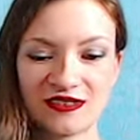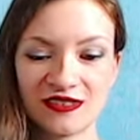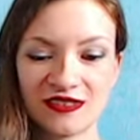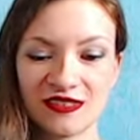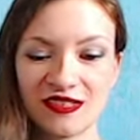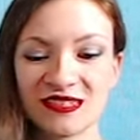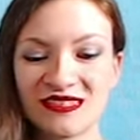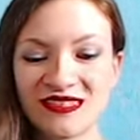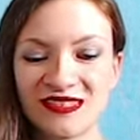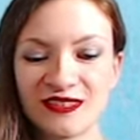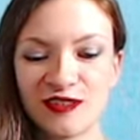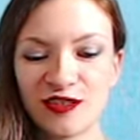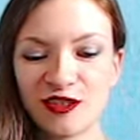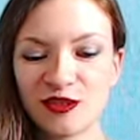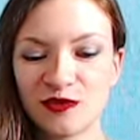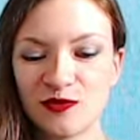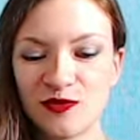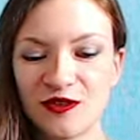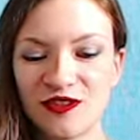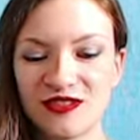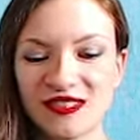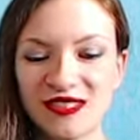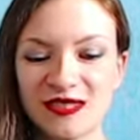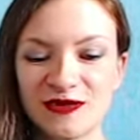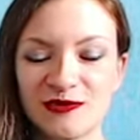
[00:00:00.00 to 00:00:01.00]
It's not
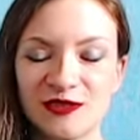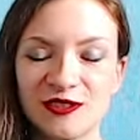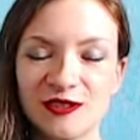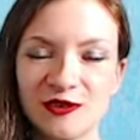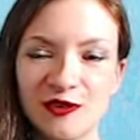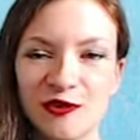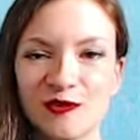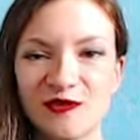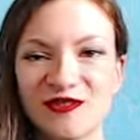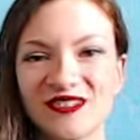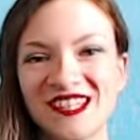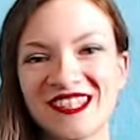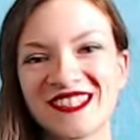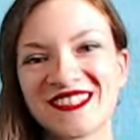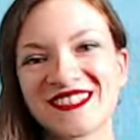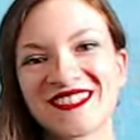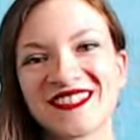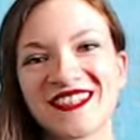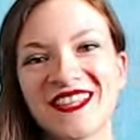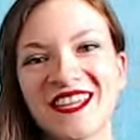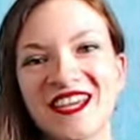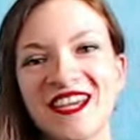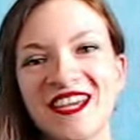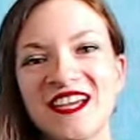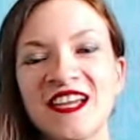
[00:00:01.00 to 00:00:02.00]
possible, obviously.